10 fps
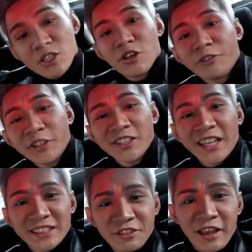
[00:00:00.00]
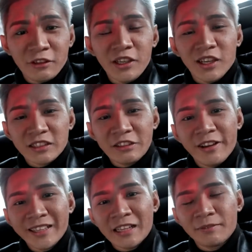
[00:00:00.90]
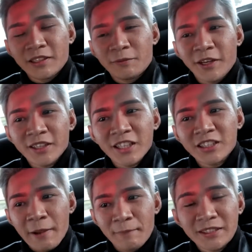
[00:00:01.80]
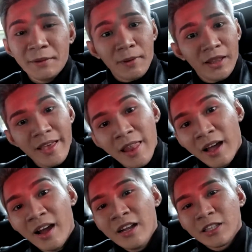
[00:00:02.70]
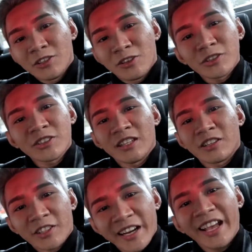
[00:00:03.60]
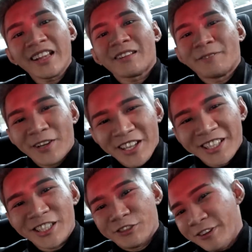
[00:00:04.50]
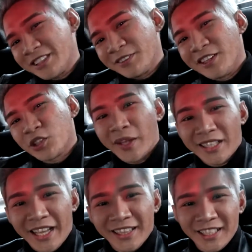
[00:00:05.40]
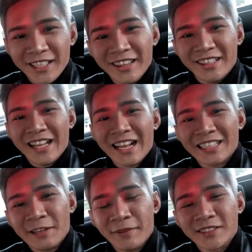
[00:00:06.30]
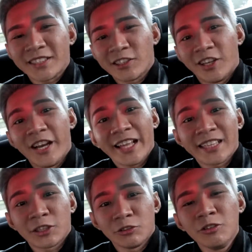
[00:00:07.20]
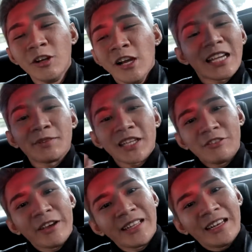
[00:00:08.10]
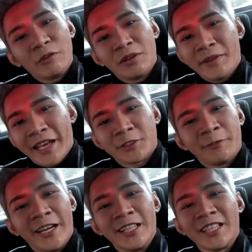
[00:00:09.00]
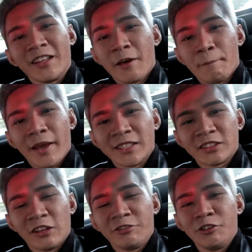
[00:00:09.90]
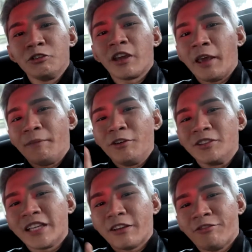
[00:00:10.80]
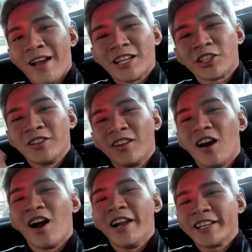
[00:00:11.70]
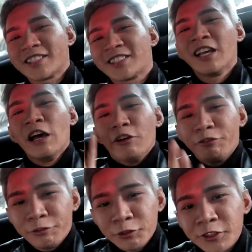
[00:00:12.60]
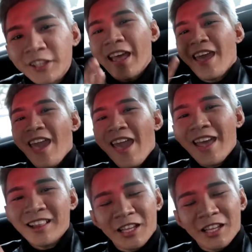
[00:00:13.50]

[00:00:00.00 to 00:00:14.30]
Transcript: So for today's event, we got invited by the British Embassy Manila to go to the Great British Festival 2018 na gaganapin sa Glorieta 2. Sabi sa invite nila, we'll be experiencing the best of UK music, fashion, arts, food, and